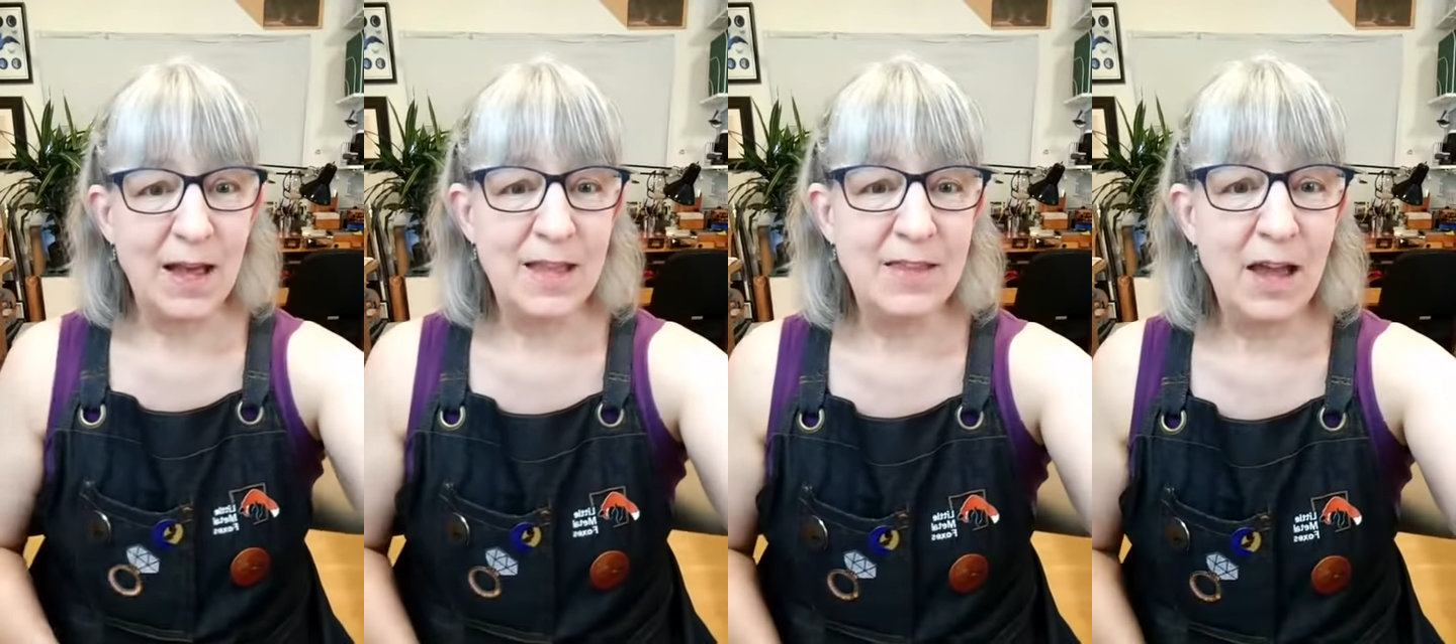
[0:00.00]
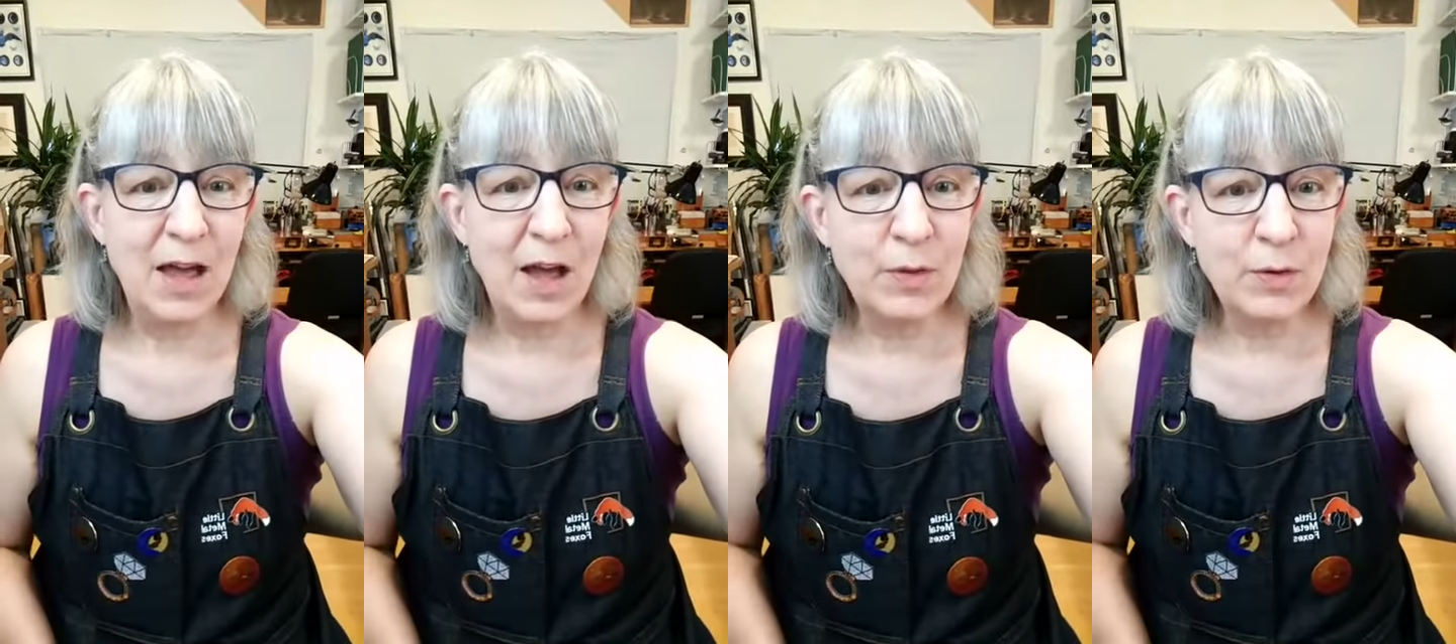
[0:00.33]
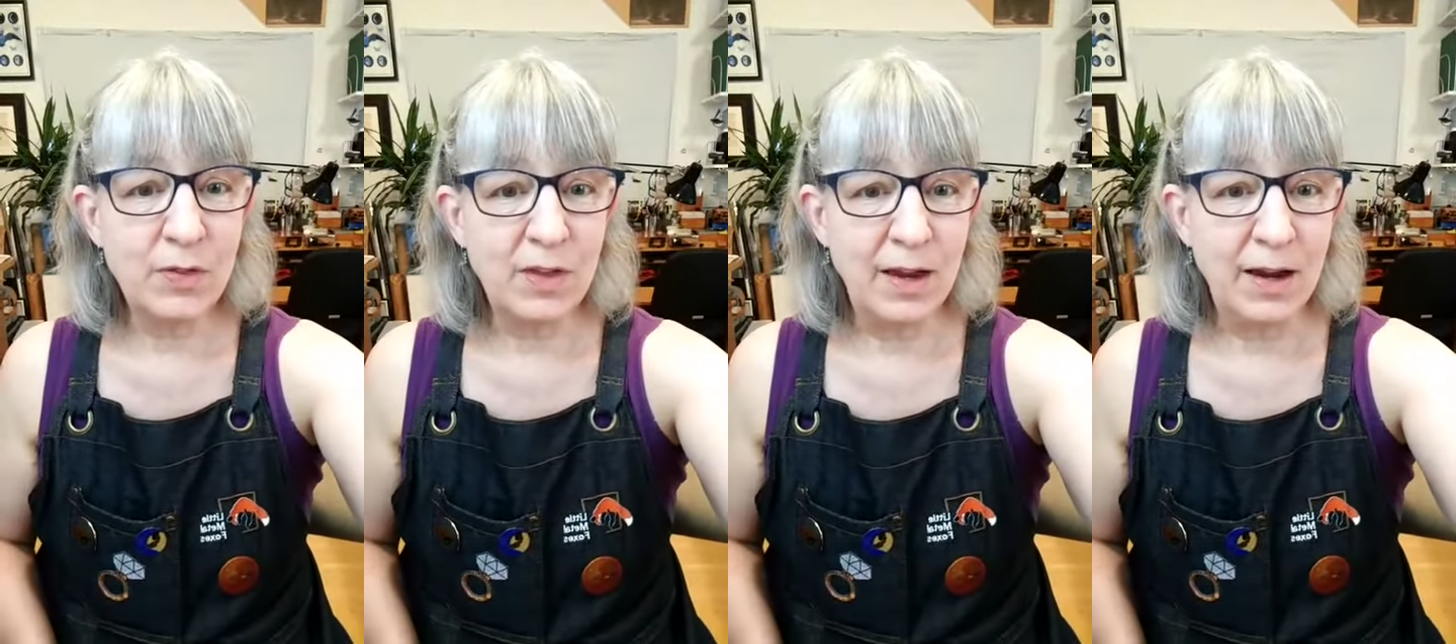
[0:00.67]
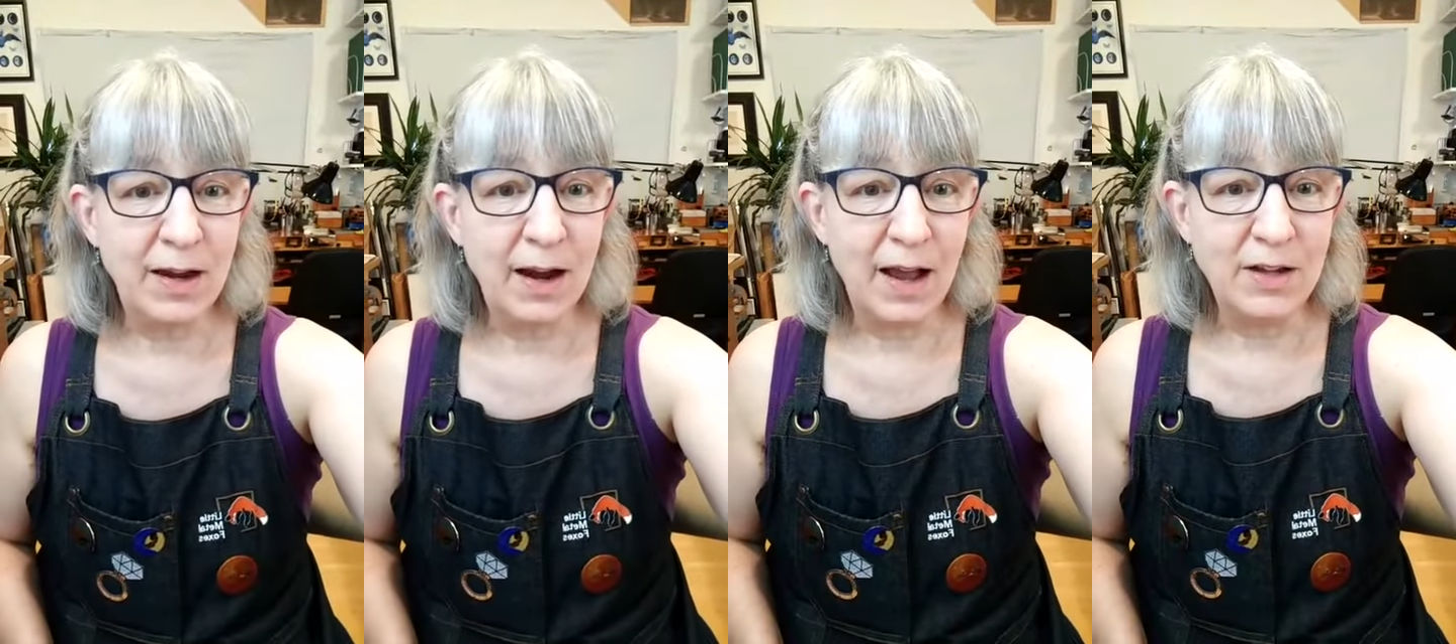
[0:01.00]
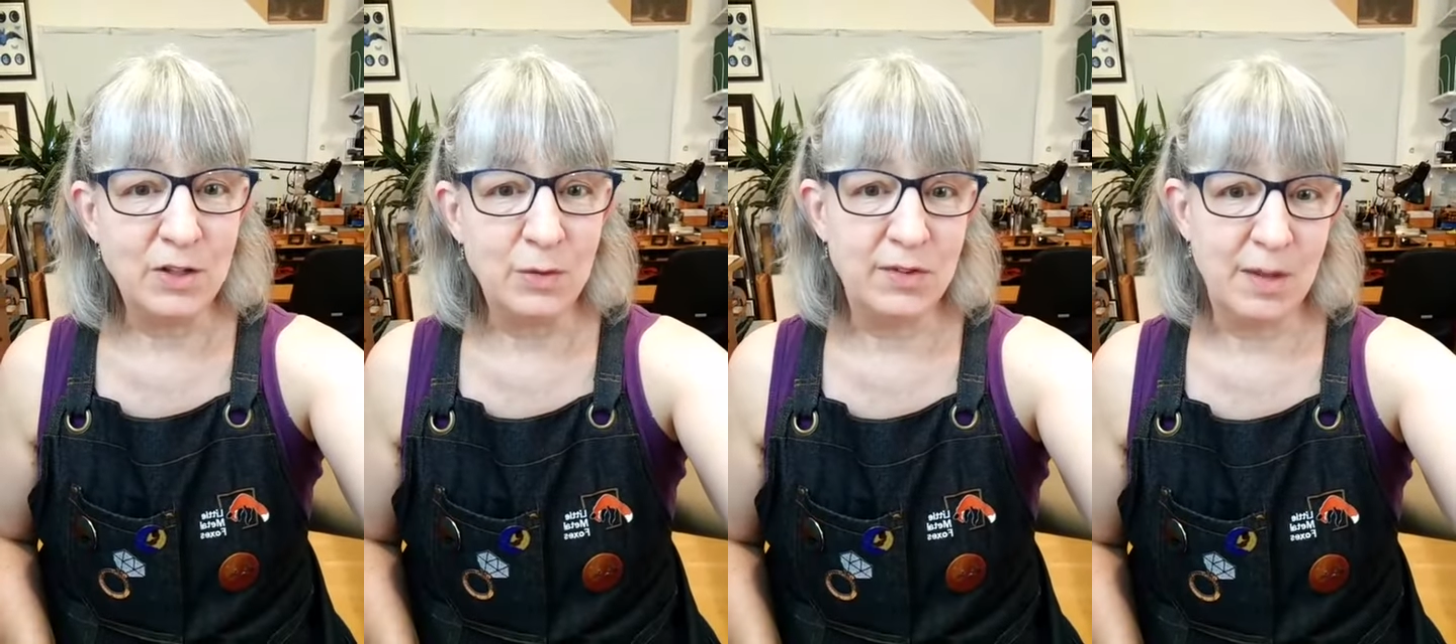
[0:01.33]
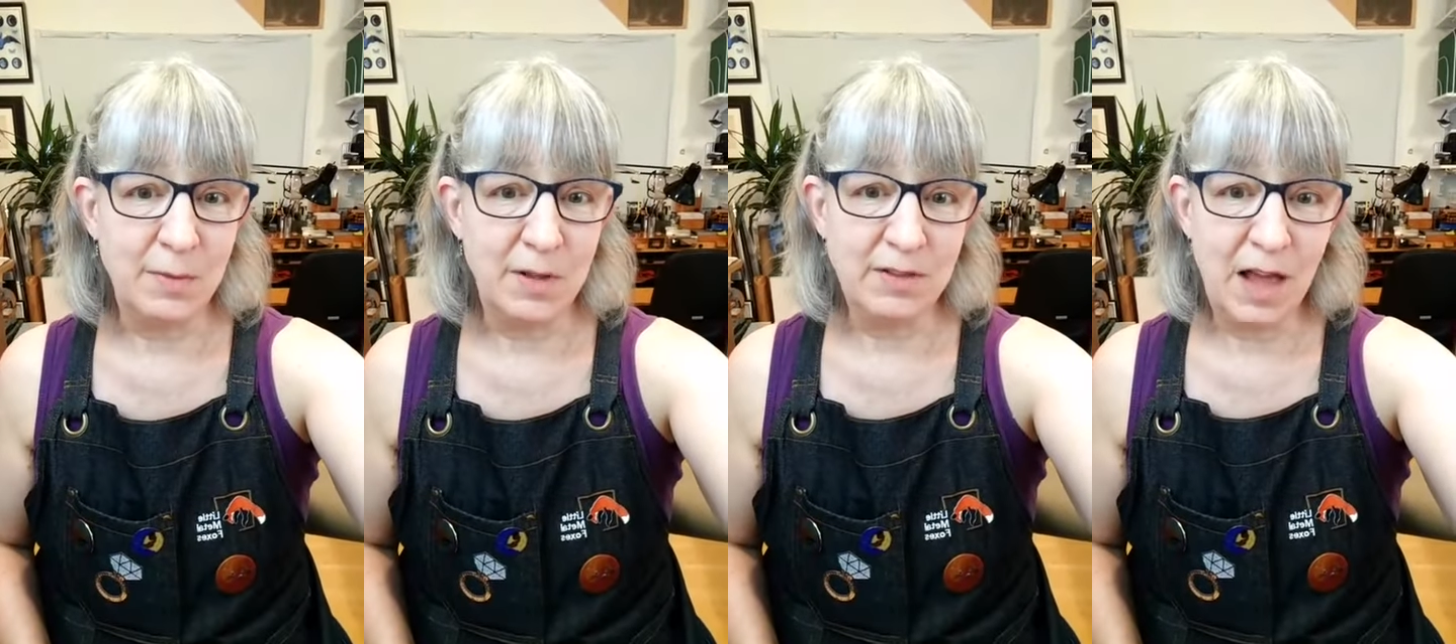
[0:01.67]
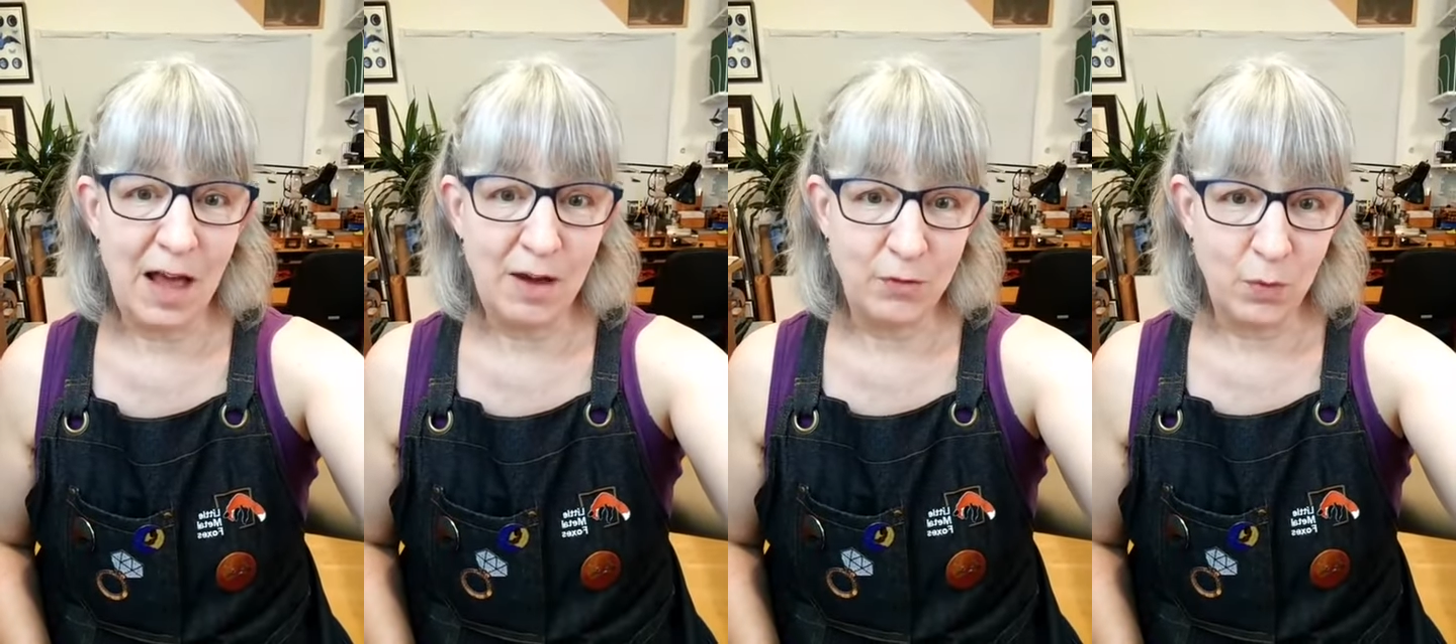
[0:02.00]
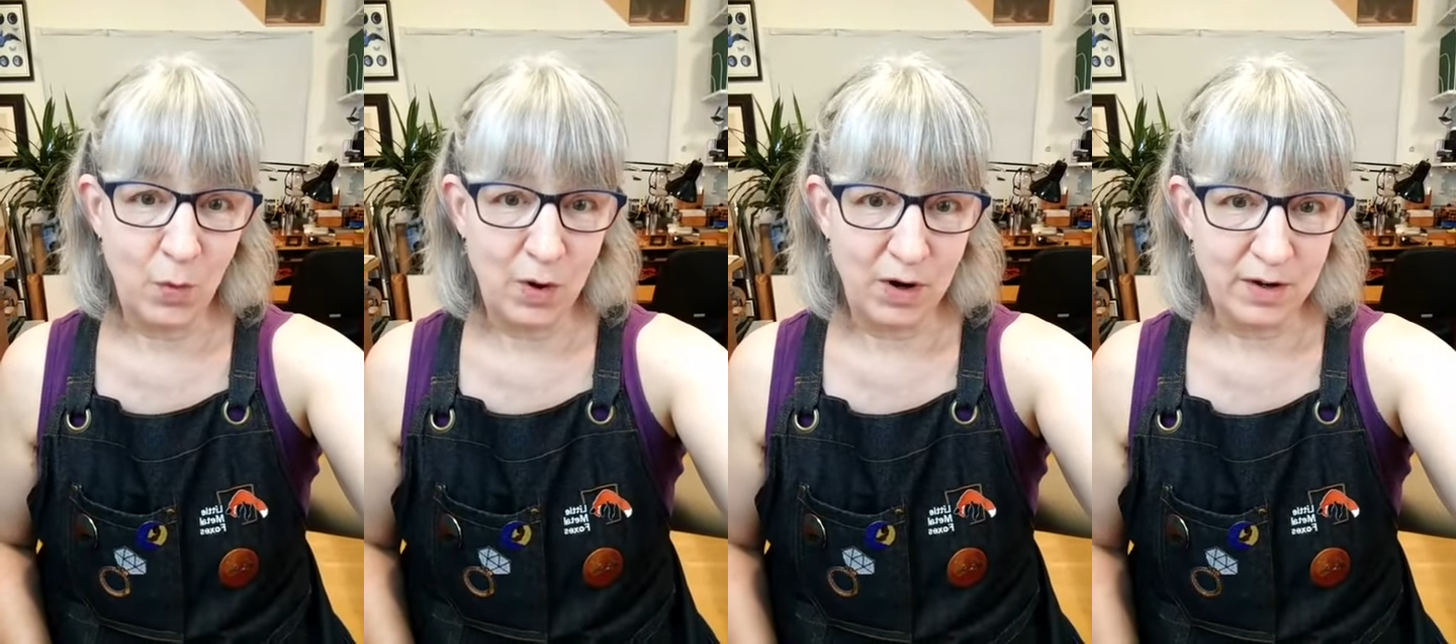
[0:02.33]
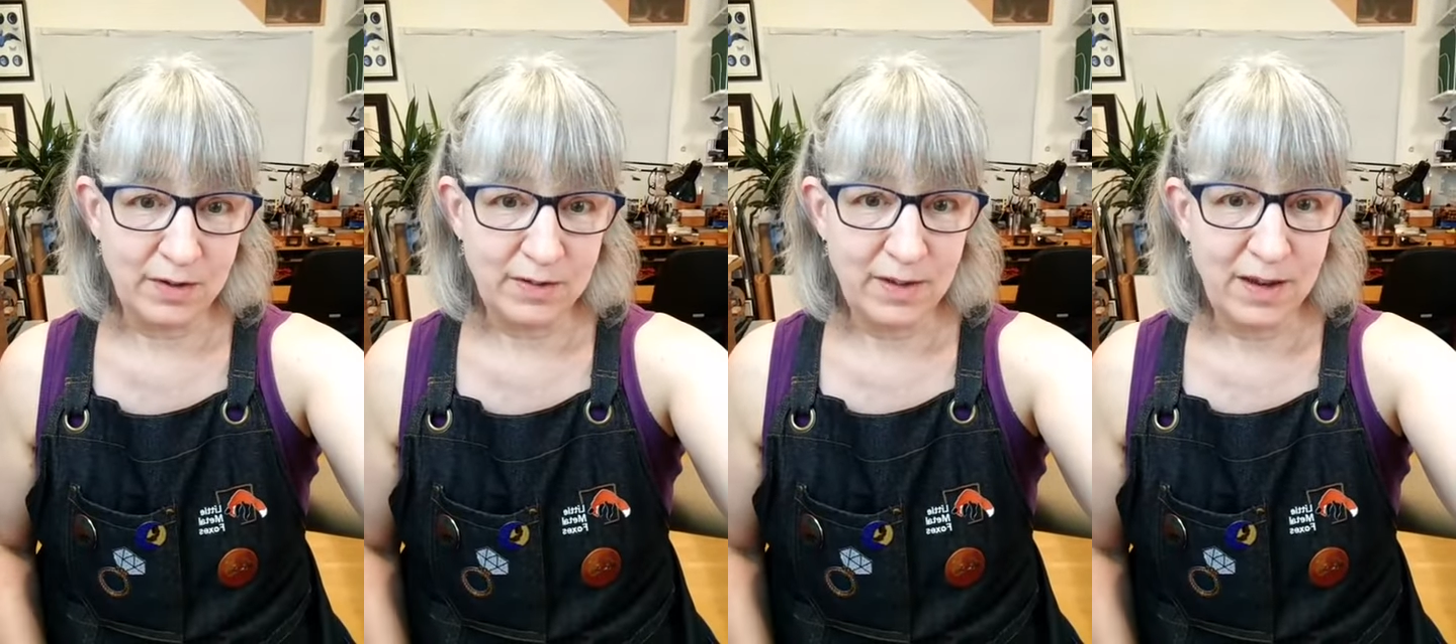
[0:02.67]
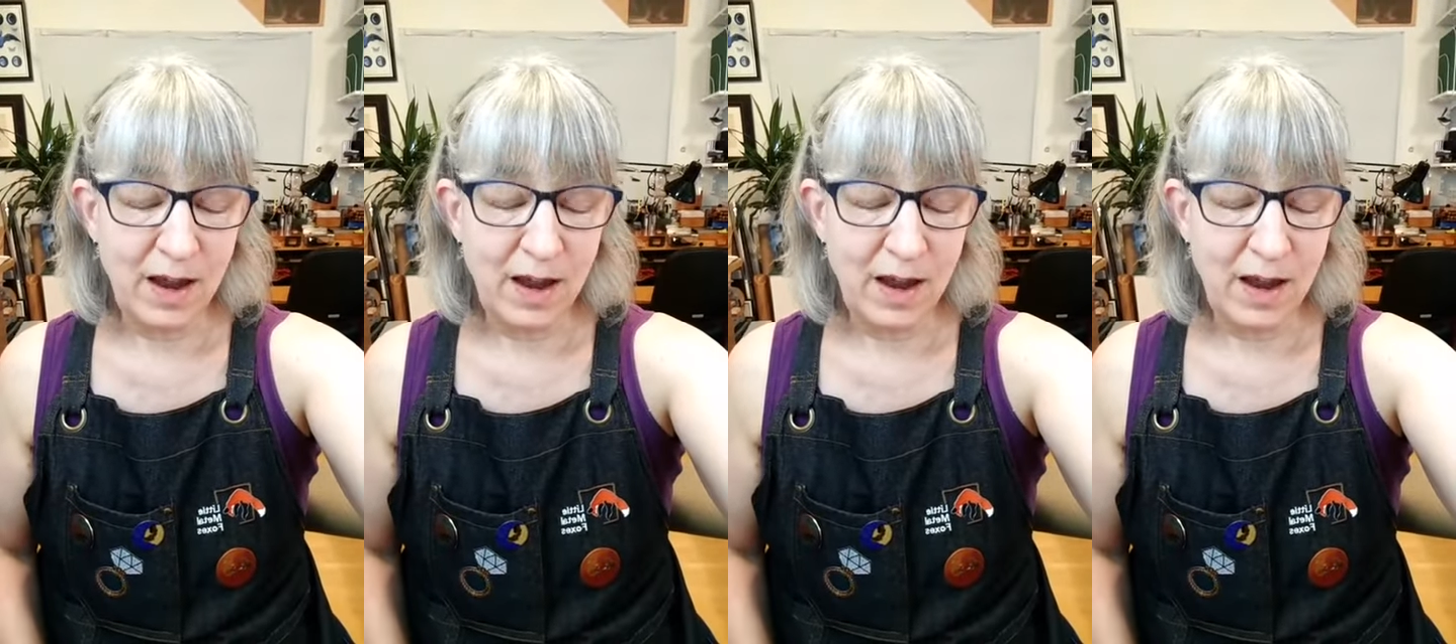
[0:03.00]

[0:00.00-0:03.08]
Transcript: And the other thing I use them a lot for,